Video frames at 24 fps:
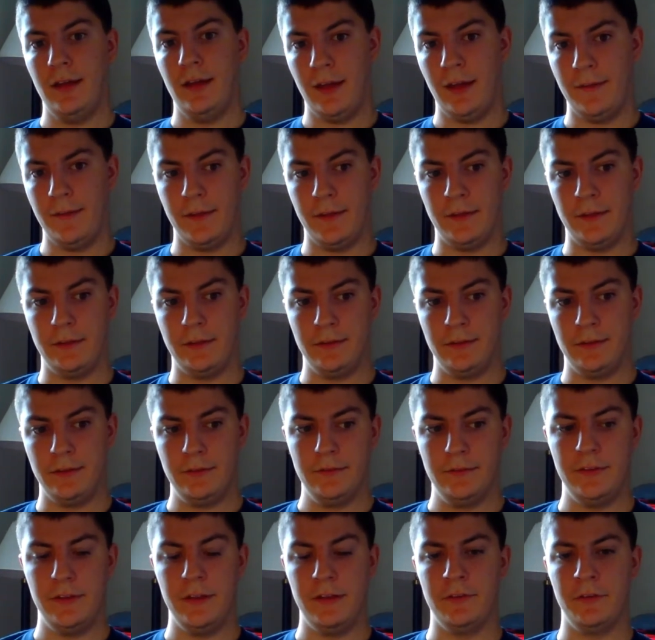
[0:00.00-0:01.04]
and then
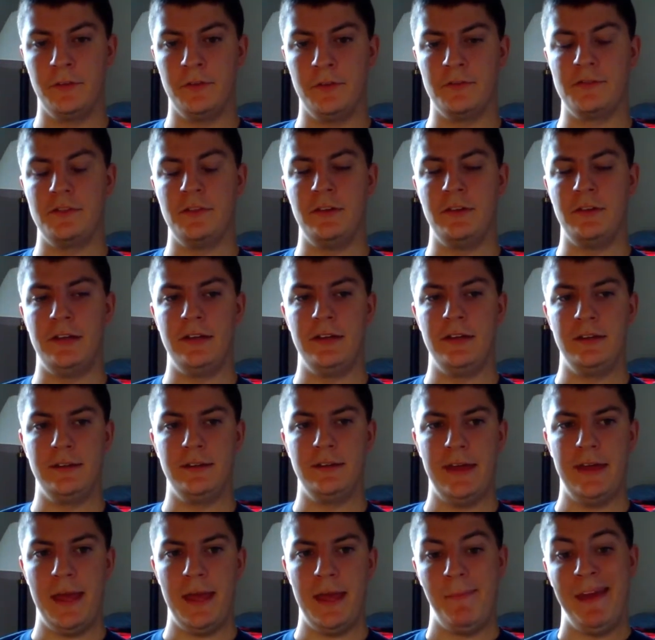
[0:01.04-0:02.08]
there's the
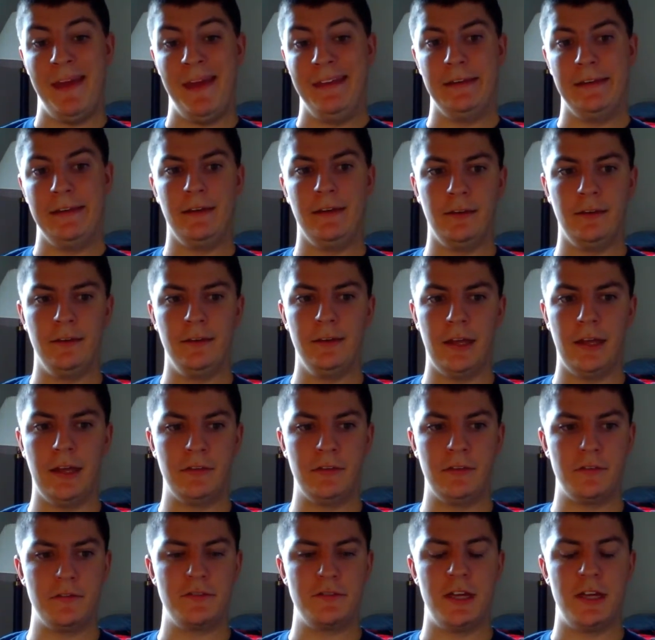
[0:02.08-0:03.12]
game-ending
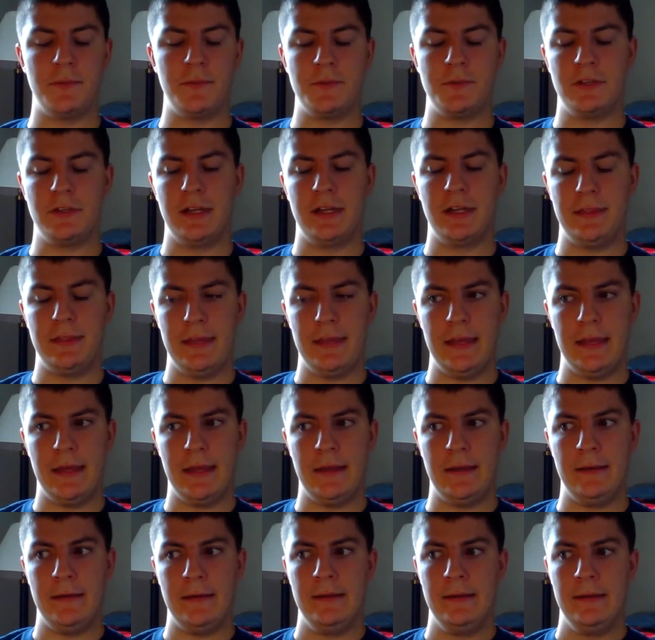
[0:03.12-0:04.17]
interception at the
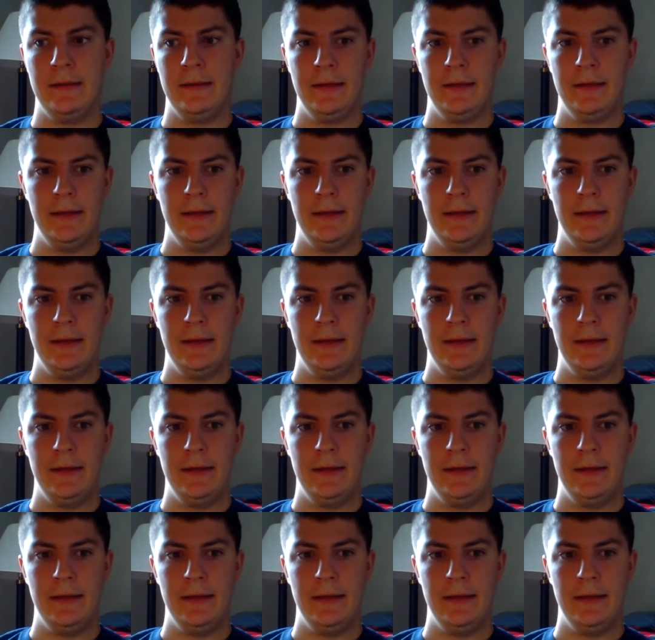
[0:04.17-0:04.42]
end.